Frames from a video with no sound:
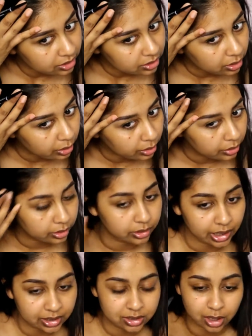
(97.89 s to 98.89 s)
so
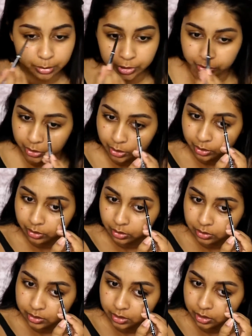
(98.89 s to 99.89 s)
next time I know
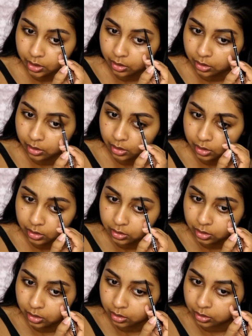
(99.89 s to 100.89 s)
to get the
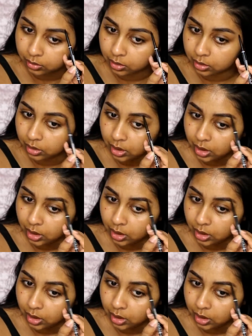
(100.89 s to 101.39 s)
darker one.